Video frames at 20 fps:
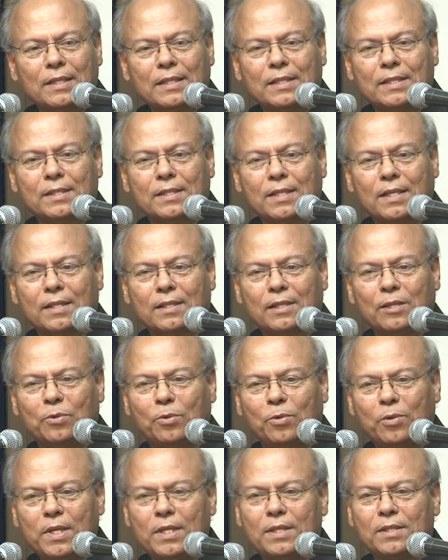exactly
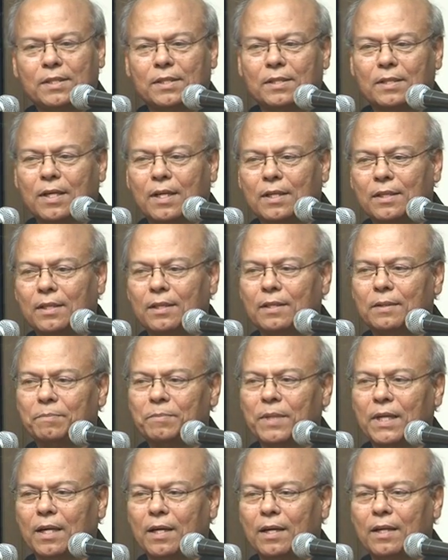who is running
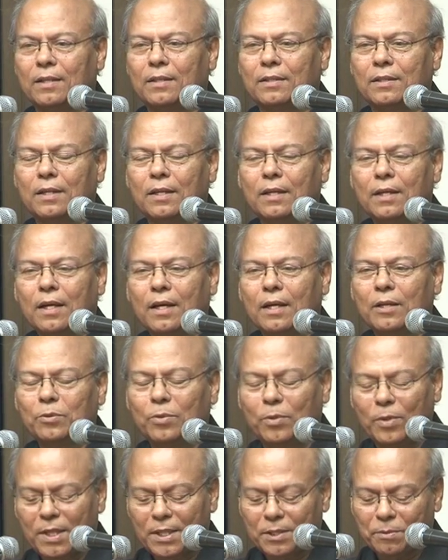behind and
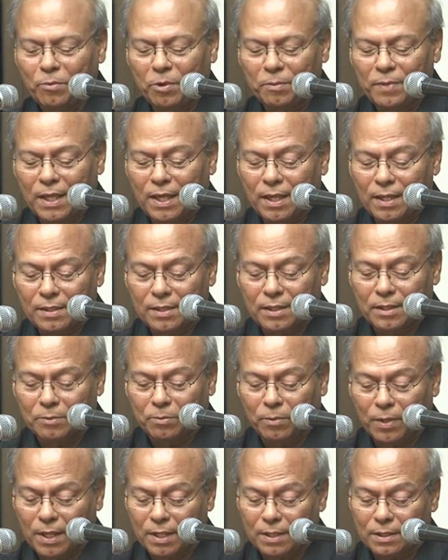who is
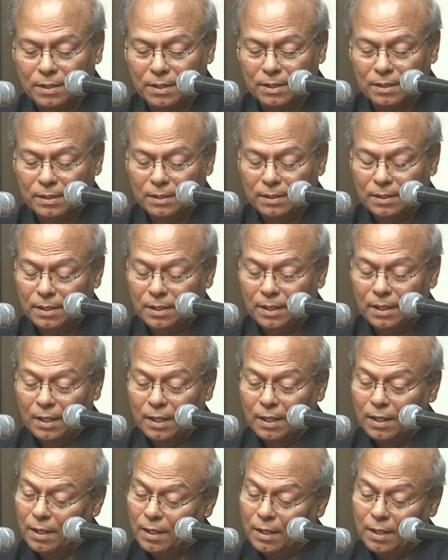mobilizing what.
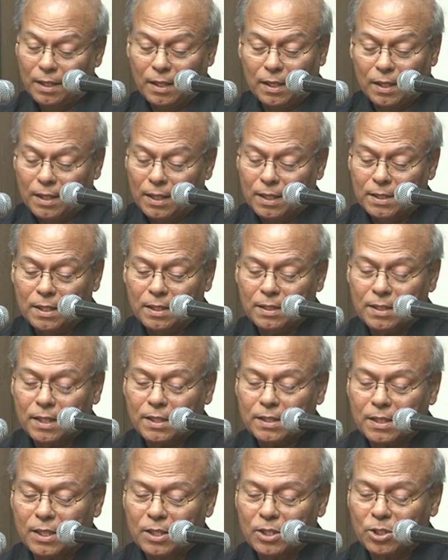It's an
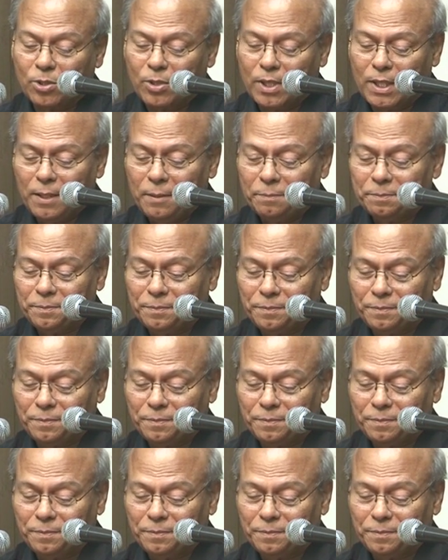interesting story.